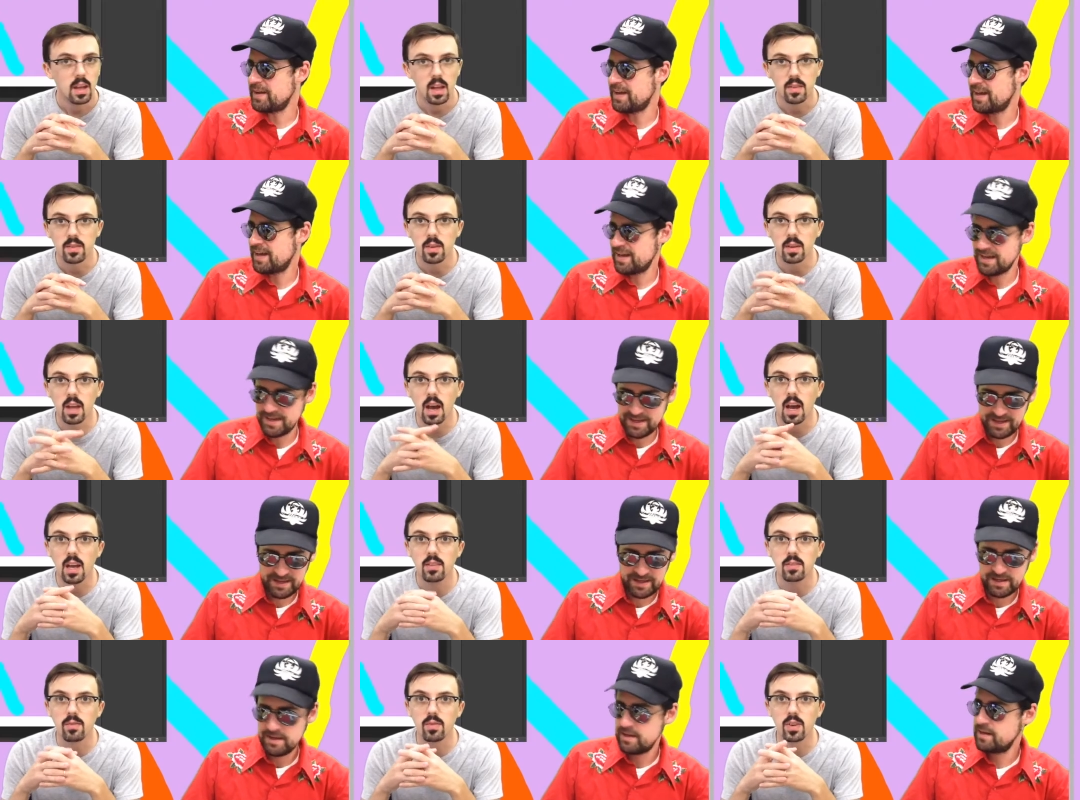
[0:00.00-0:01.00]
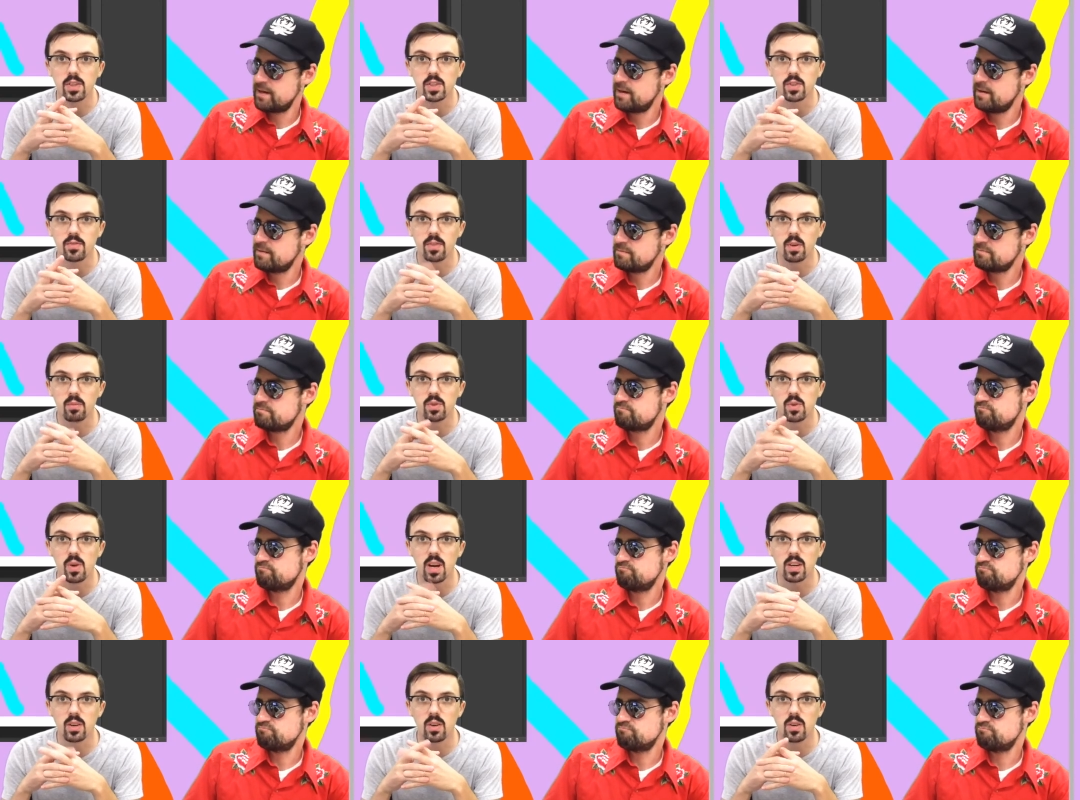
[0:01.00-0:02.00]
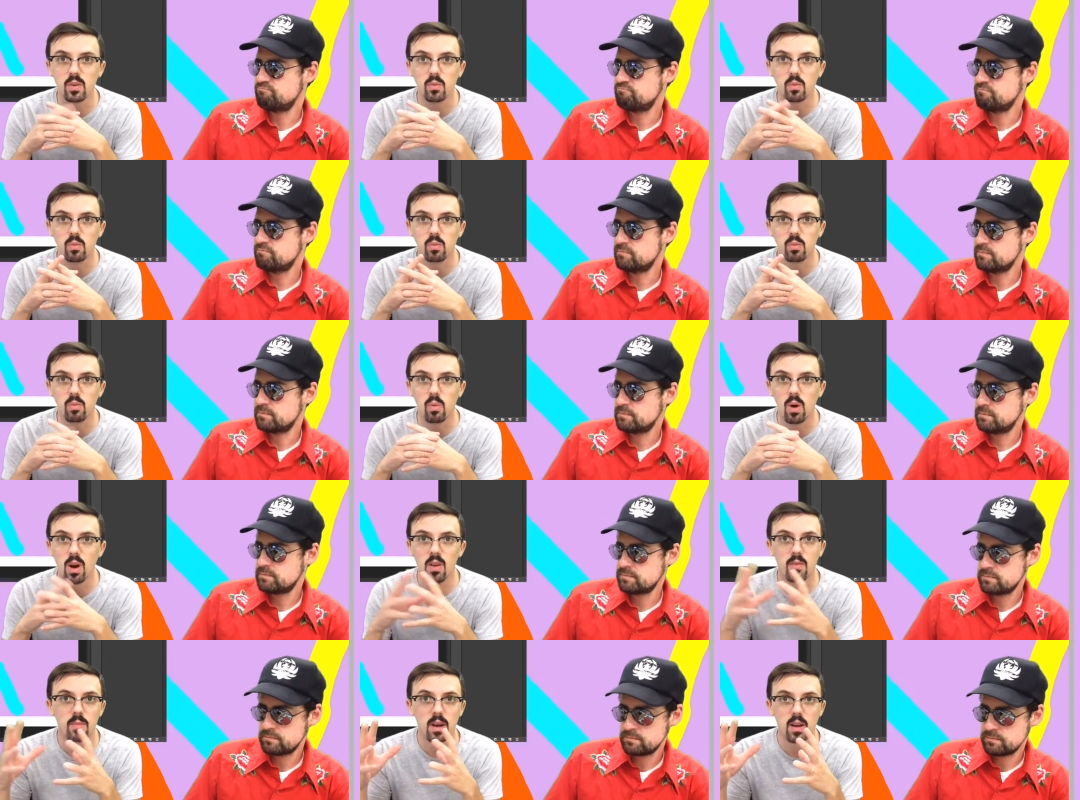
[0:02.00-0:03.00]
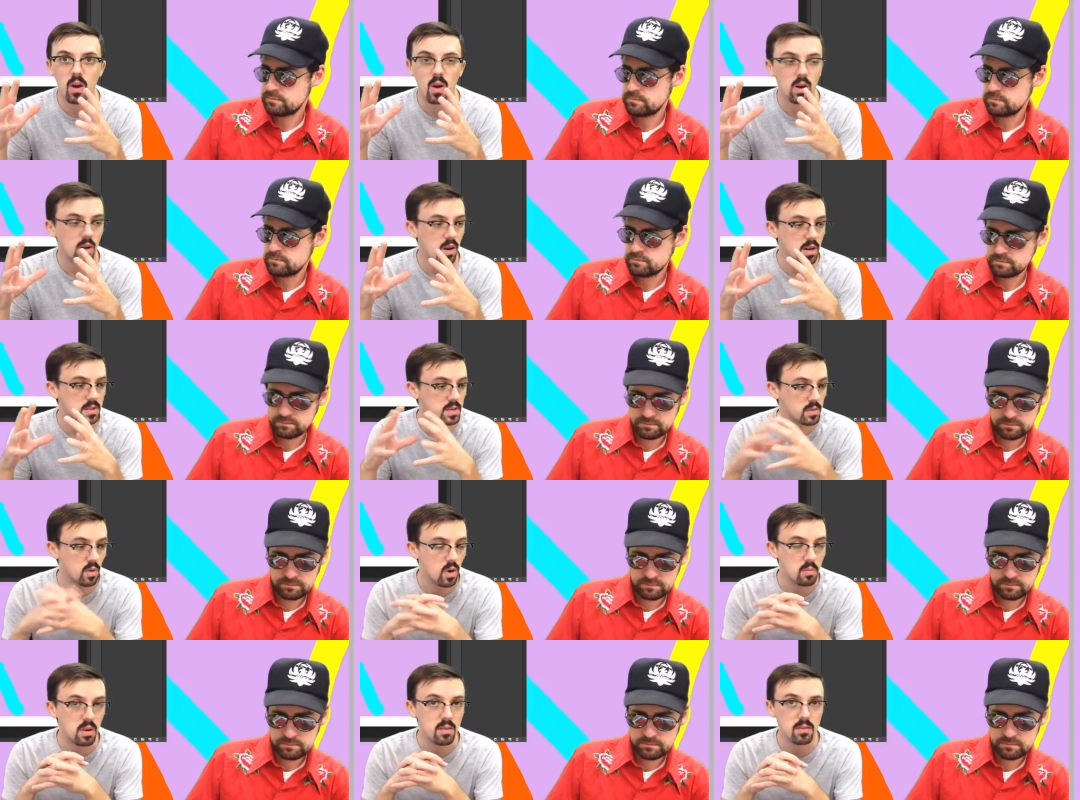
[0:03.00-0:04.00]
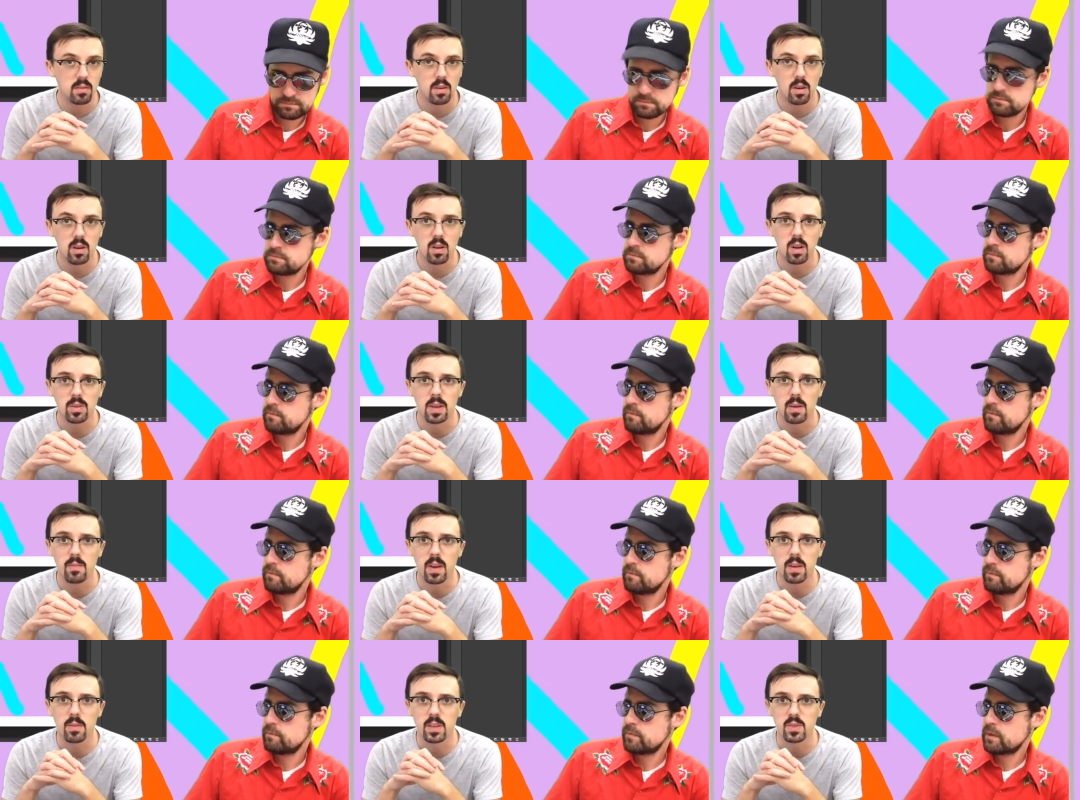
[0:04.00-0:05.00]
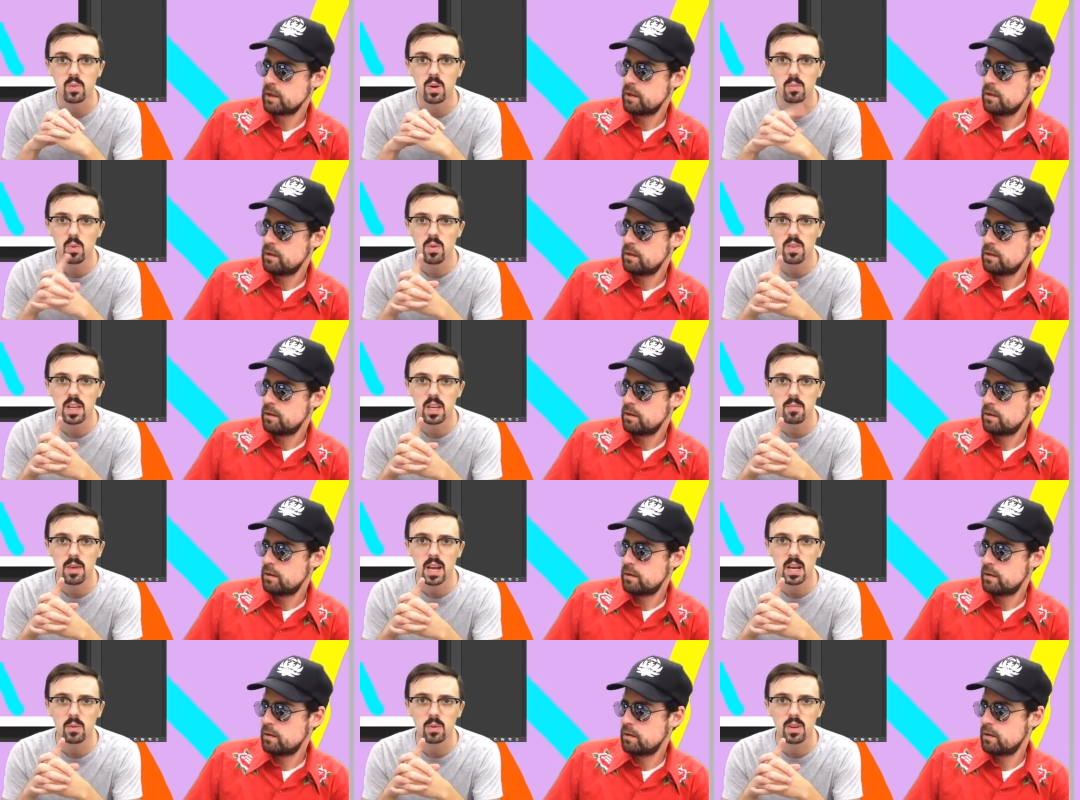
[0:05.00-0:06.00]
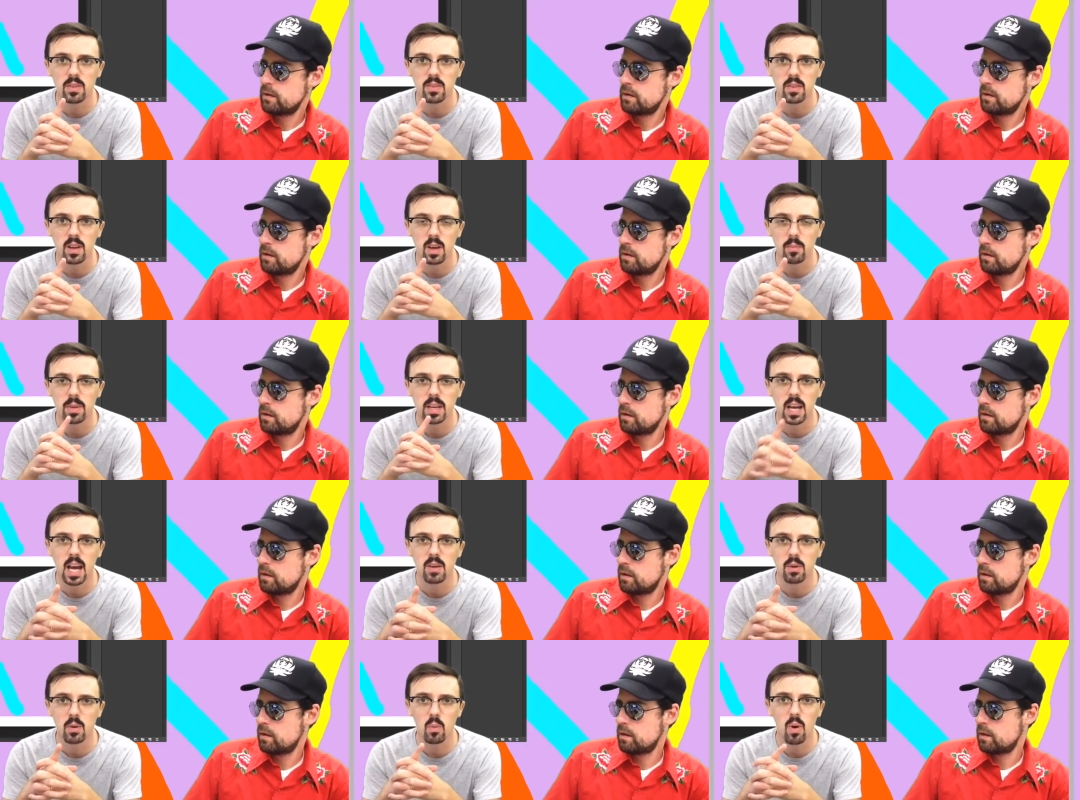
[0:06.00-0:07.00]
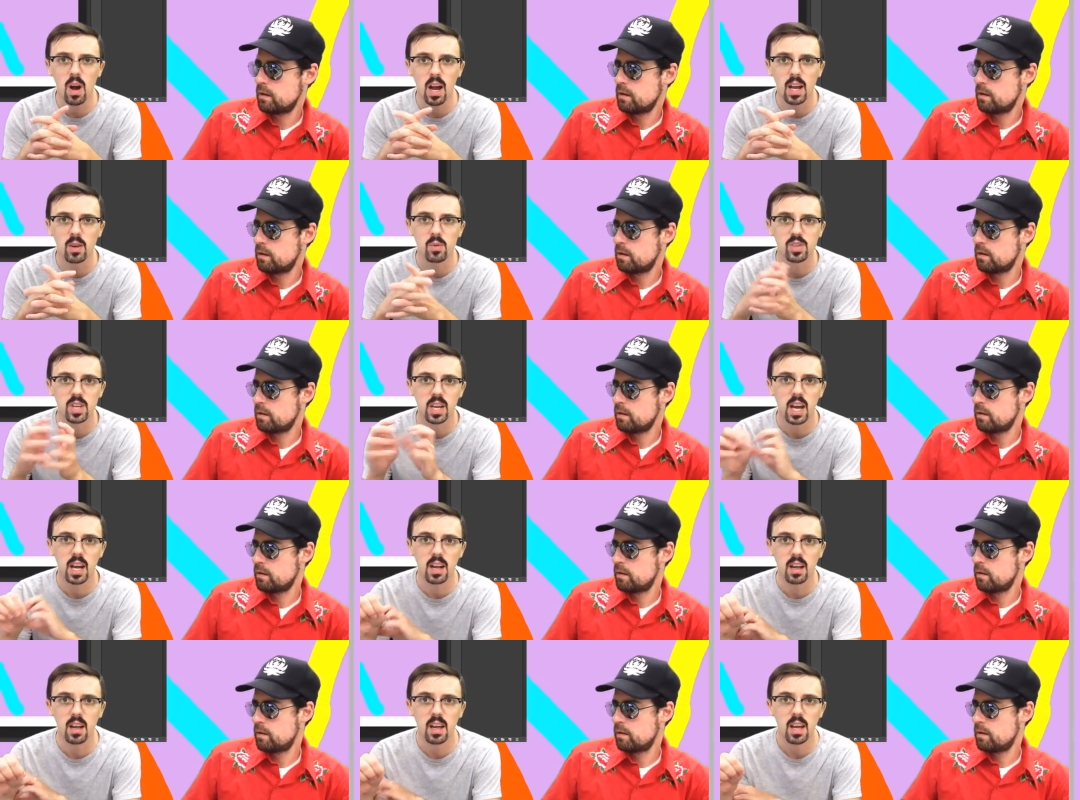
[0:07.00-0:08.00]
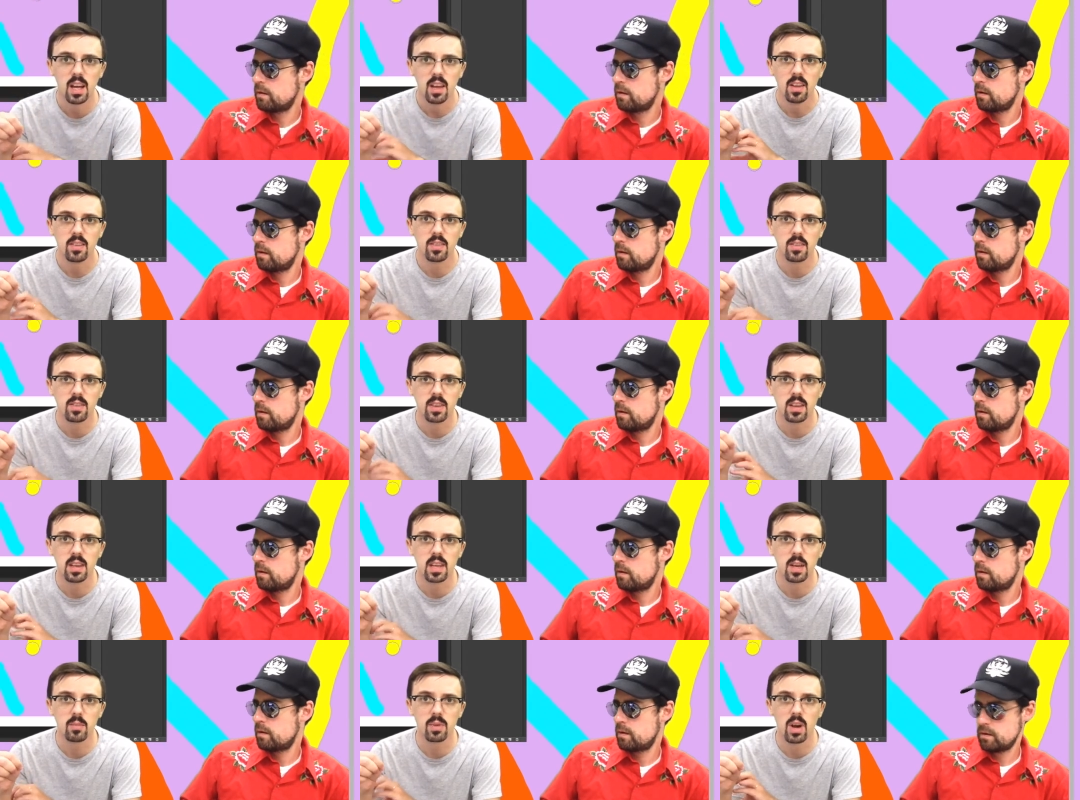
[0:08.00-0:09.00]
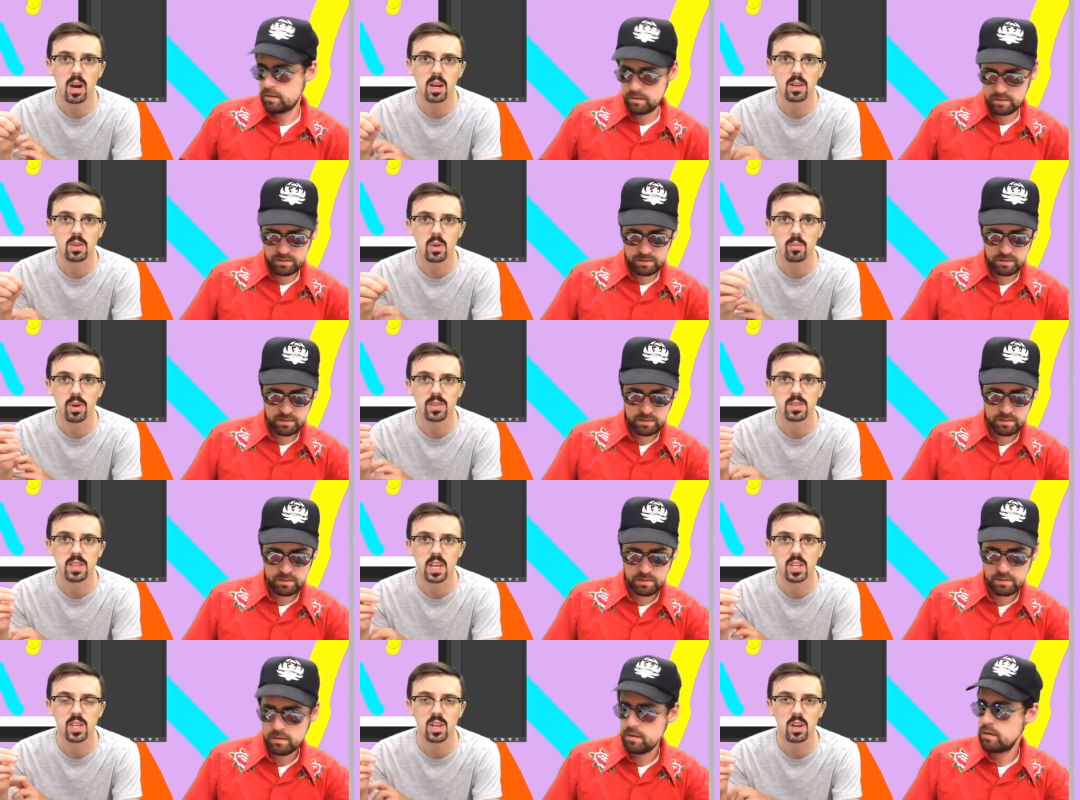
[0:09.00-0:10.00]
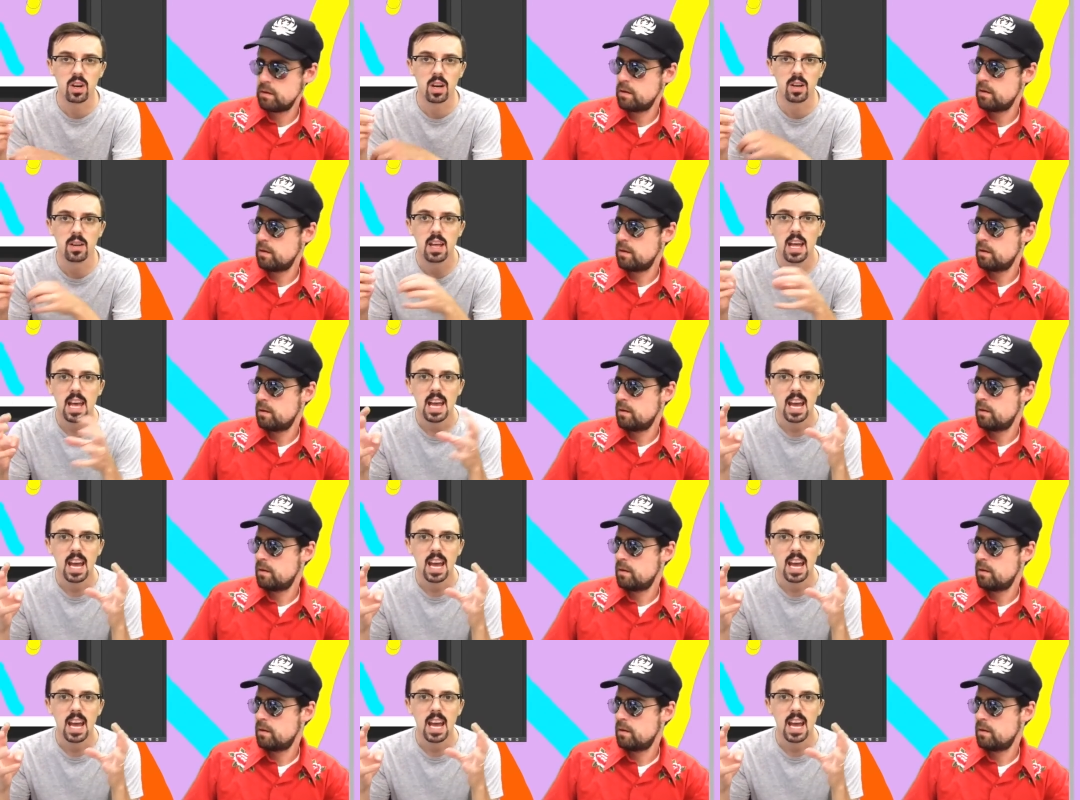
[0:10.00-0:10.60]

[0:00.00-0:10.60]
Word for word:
Speaker 1: It's a guy. It's a French film director. One of my honestly all my all time favorites. One movie that he made was uh, Be Kind Rewind, which I got to see him talk, do a presentation on.